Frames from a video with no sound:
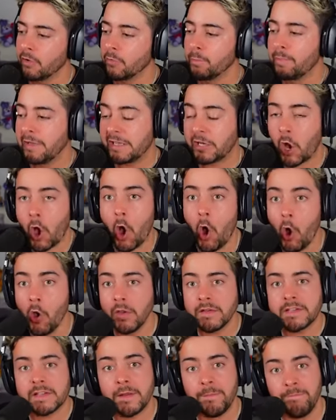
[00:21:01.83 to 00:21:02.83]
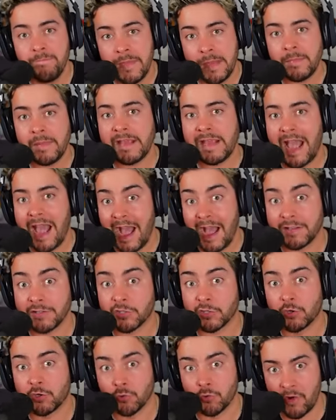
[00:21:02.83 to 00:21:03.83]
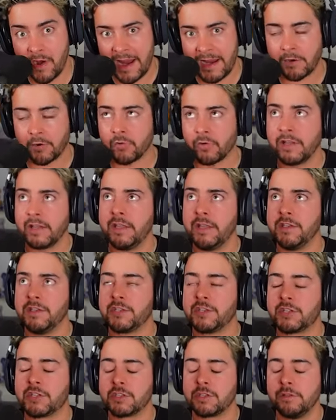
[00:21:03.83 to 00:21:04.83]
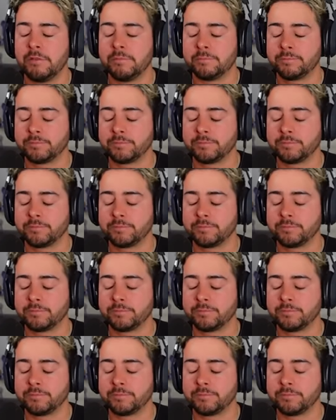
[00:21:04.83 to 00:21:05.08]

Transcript: Because the Mimic has Gregory's...